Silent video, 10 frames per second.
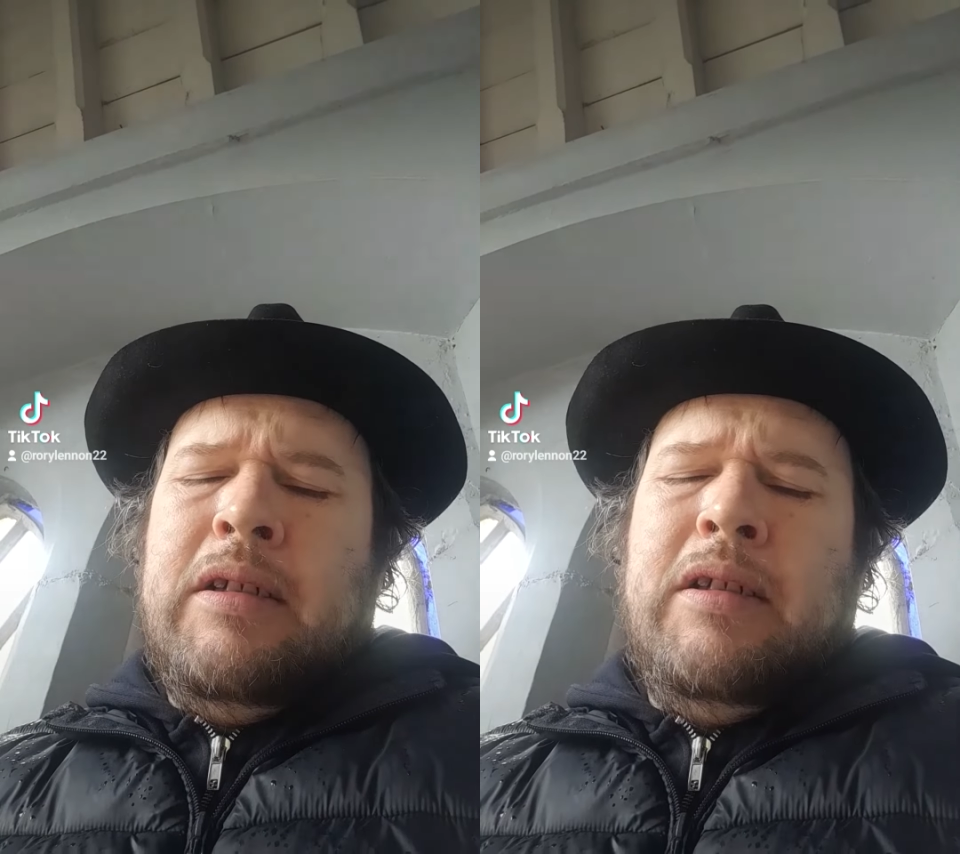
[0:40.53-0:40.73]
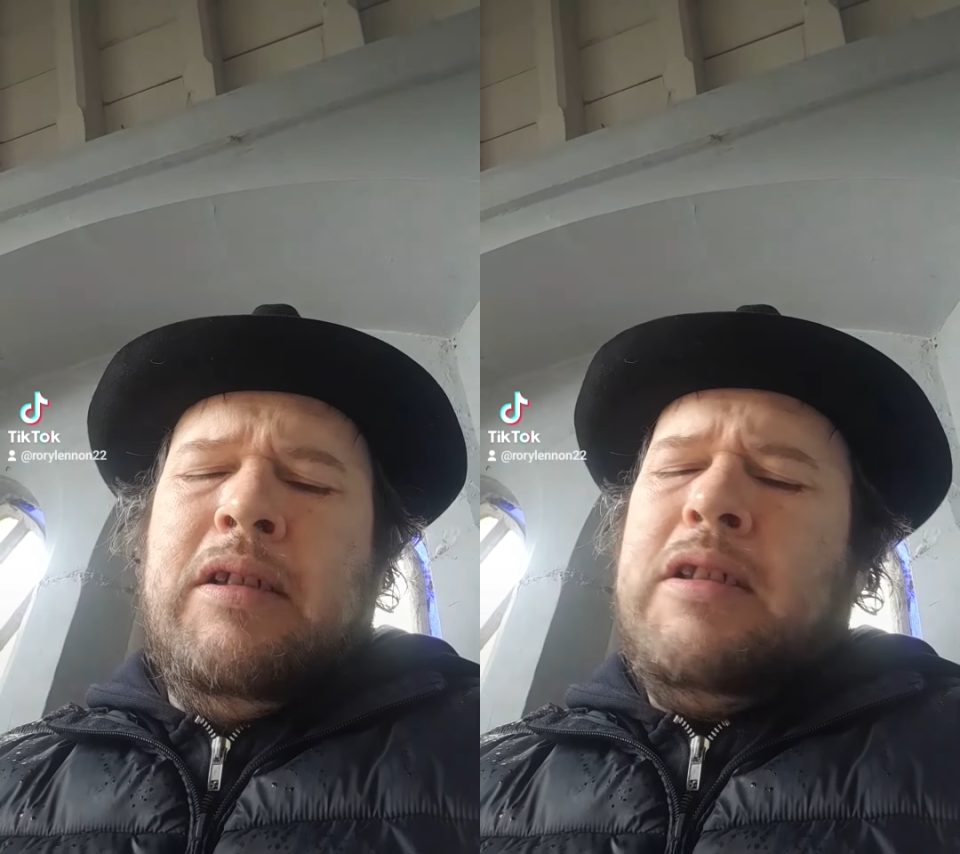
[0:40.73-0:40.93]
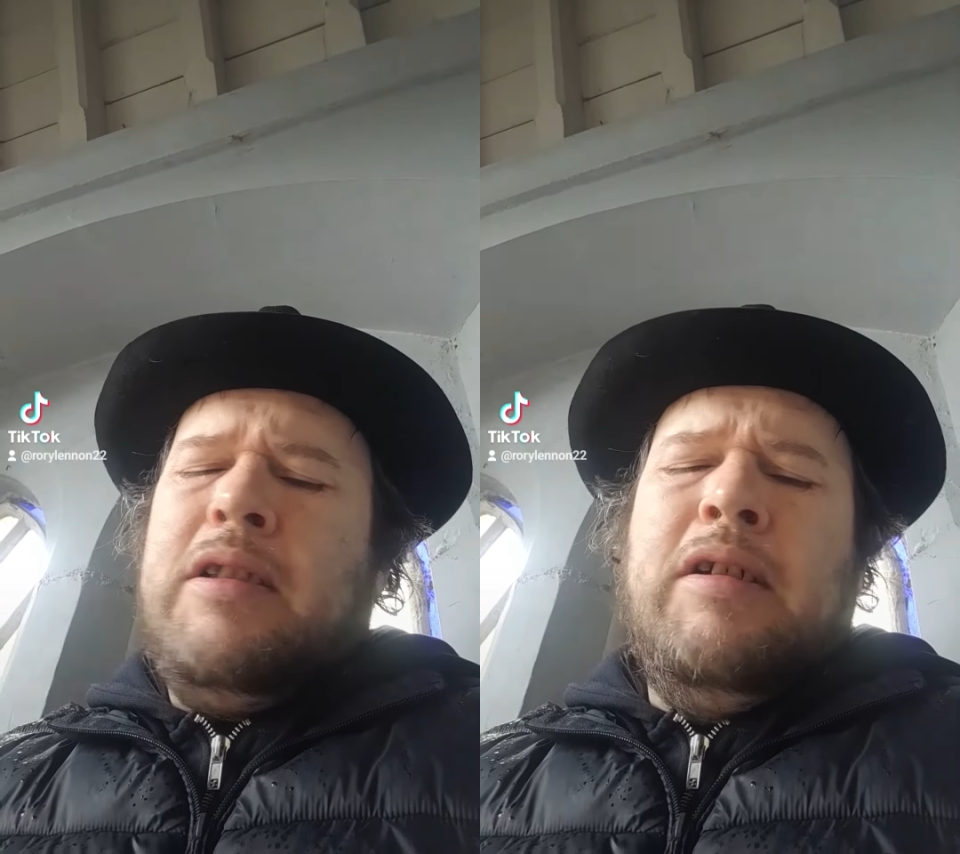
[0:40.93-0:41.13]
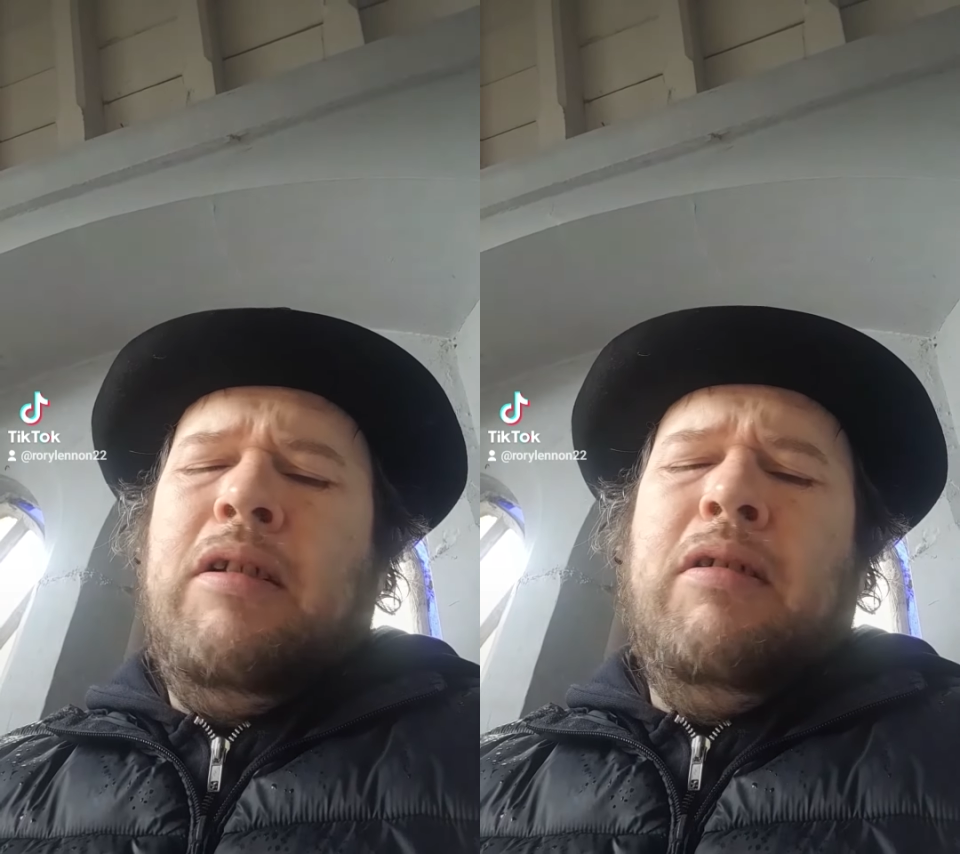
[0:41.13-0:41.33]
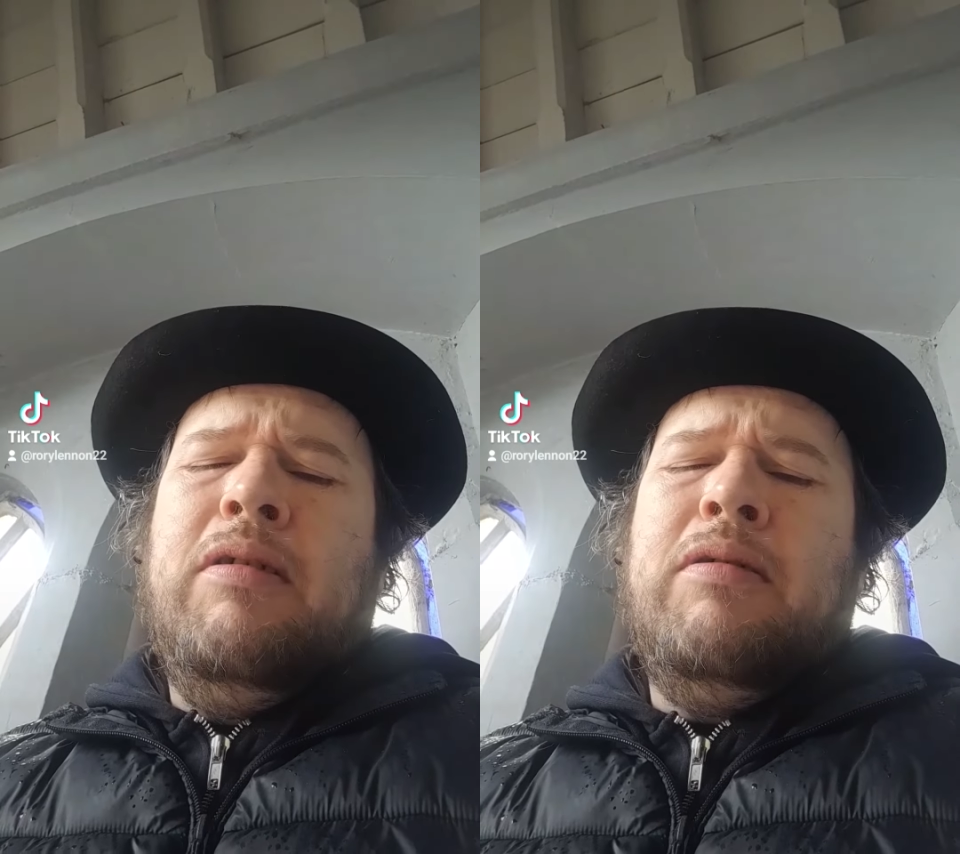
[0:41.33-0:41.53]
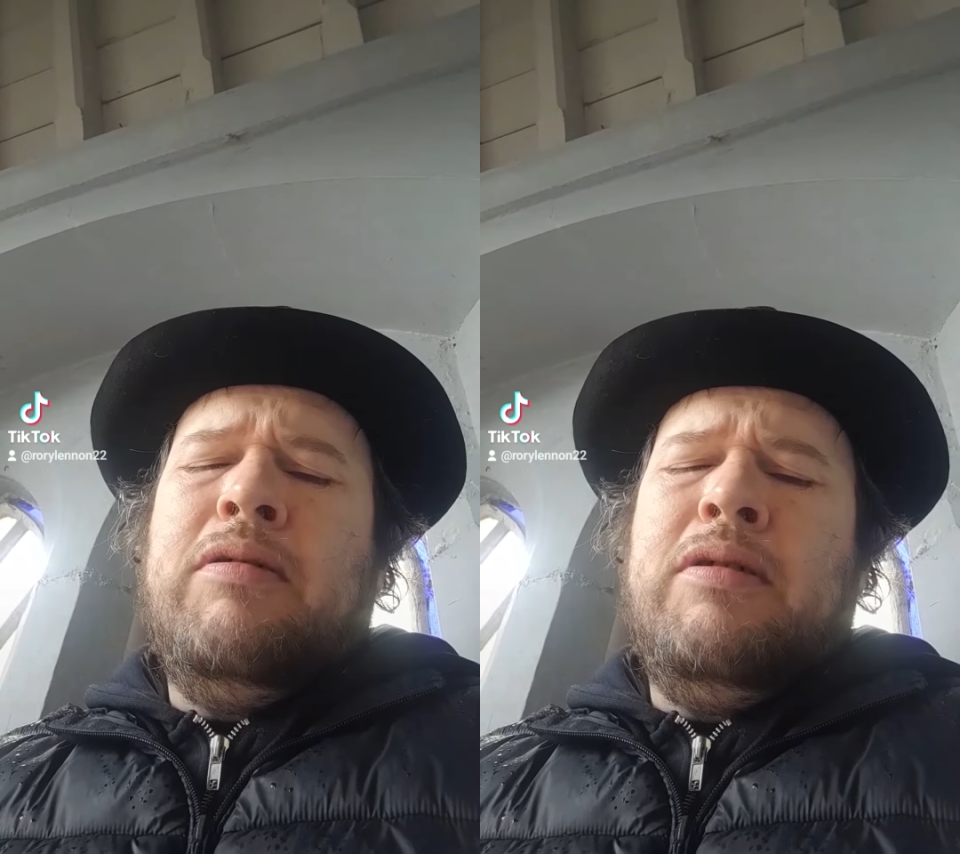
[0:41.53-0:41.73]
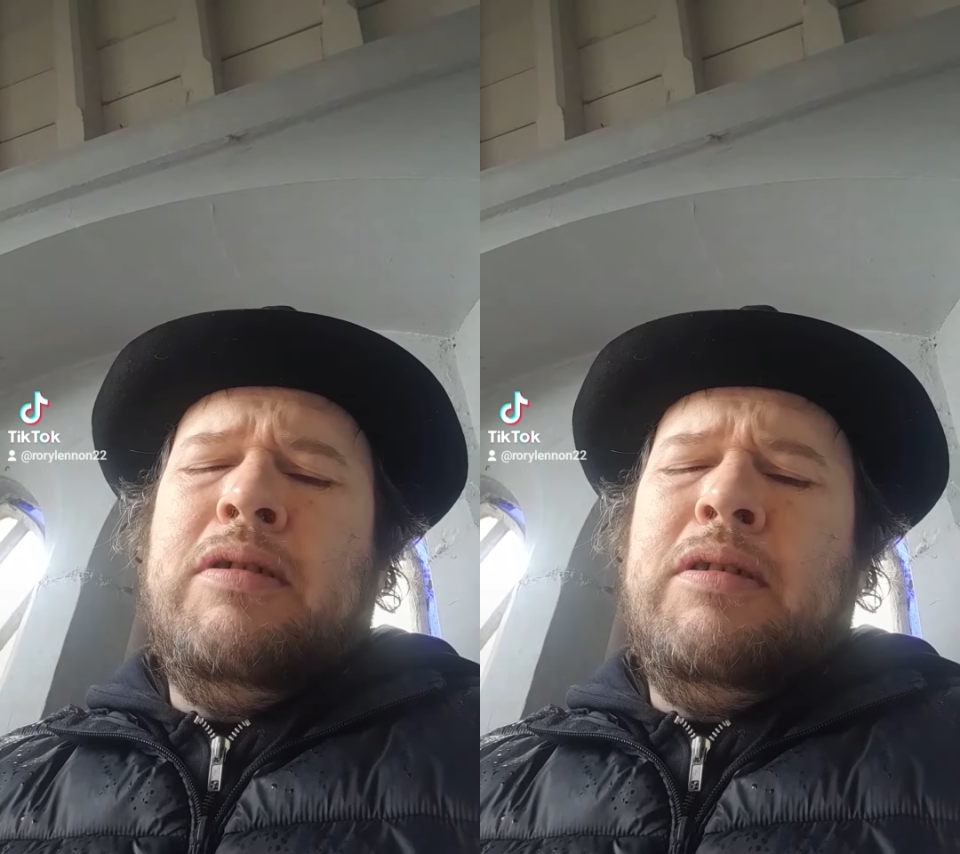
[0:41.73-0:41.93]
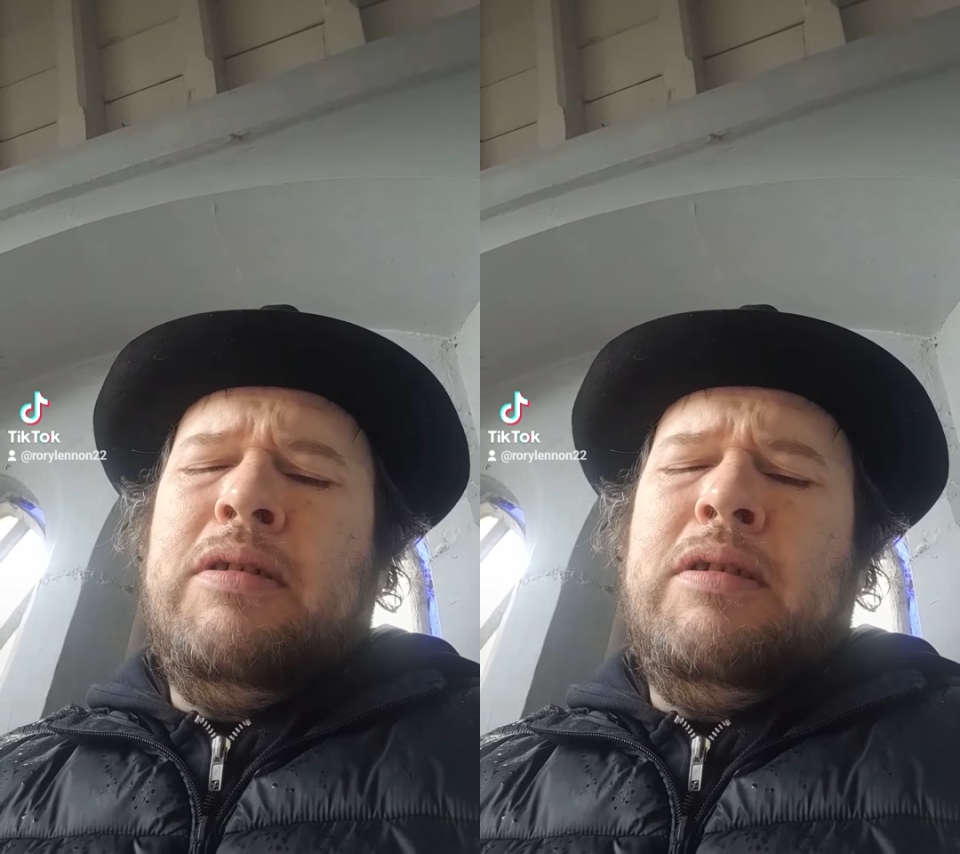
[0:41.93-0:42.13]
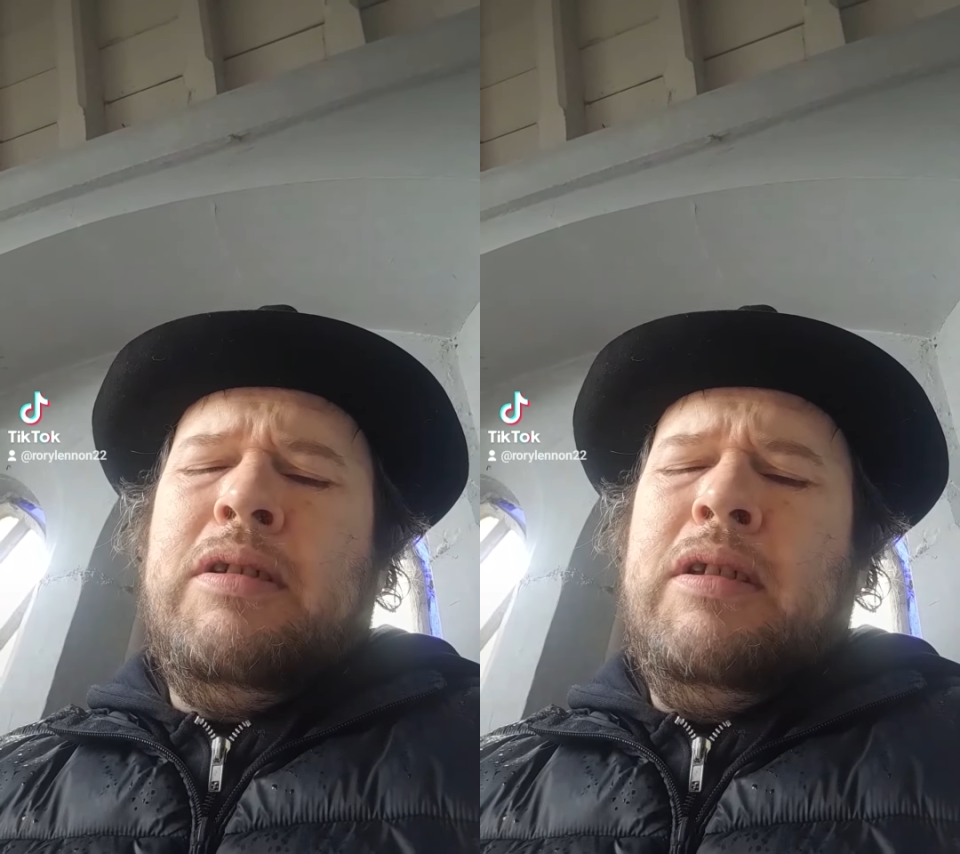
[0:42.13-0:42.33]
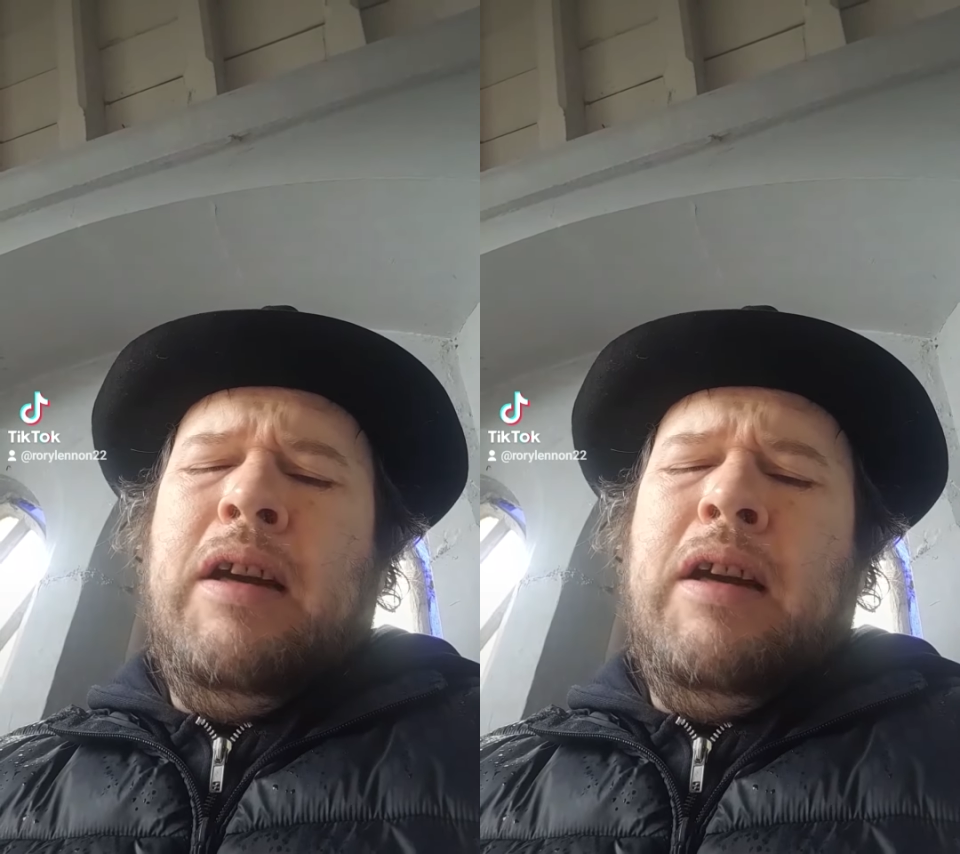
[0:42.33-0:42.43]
the songs